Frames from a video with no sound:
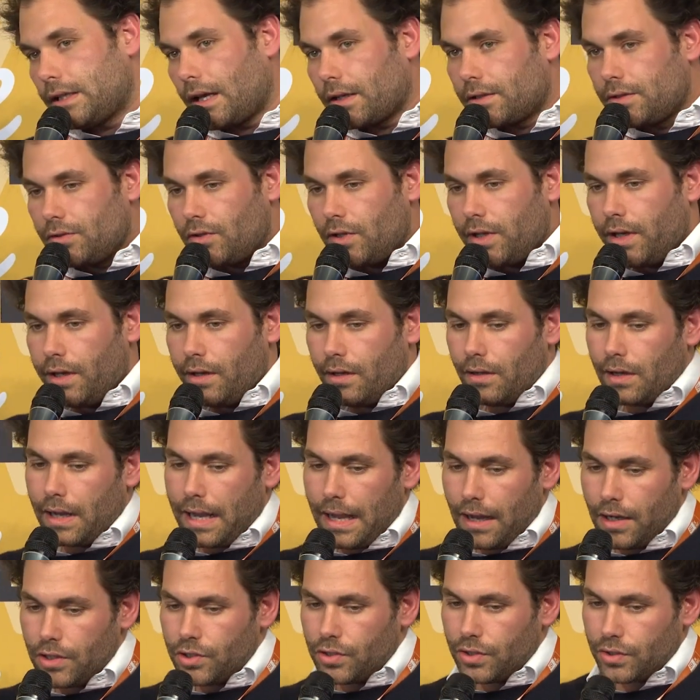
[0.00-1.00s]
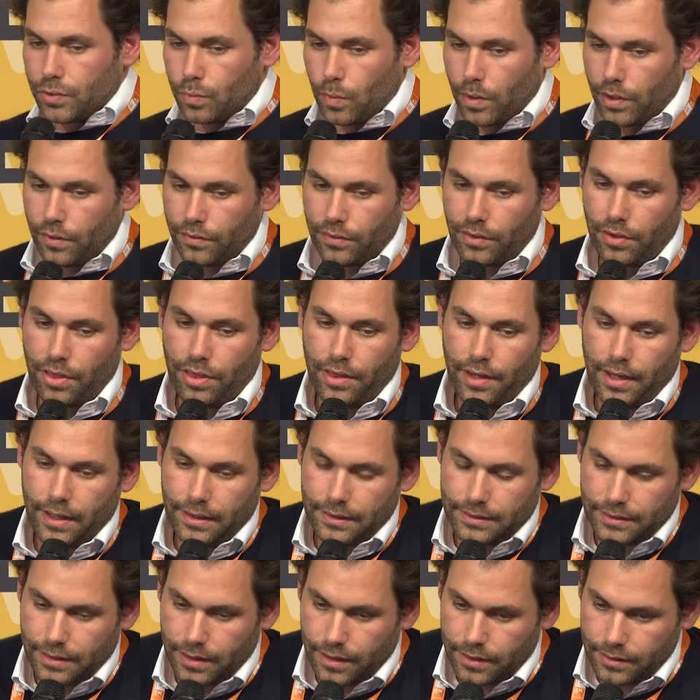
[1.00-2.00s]
actually, culture is one of the
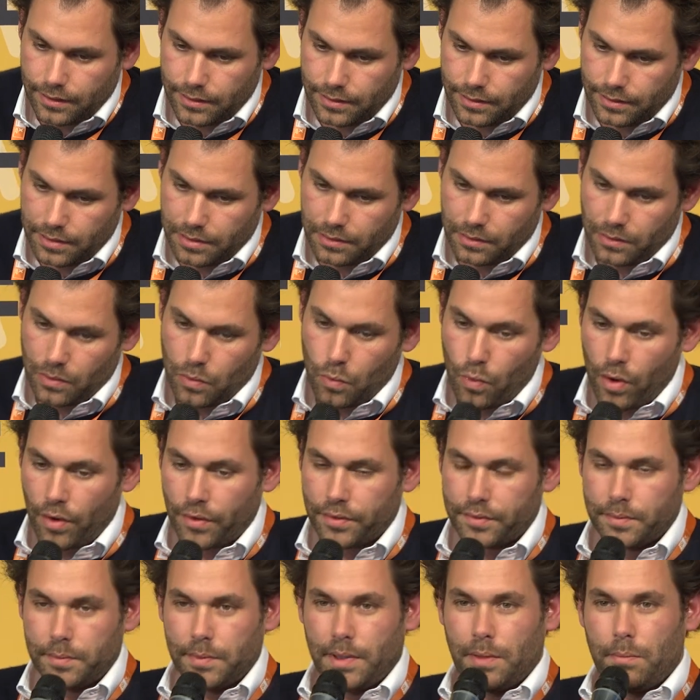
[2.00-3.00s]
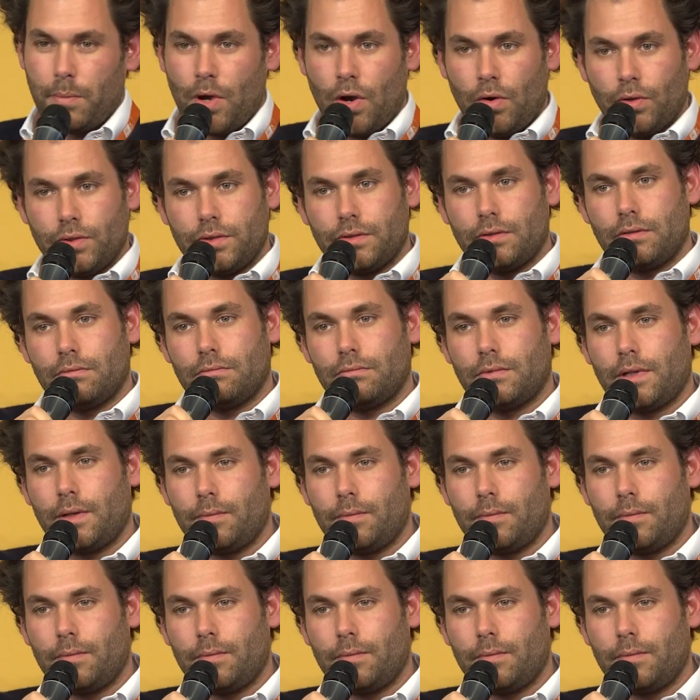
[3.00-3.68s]
things that worries me most.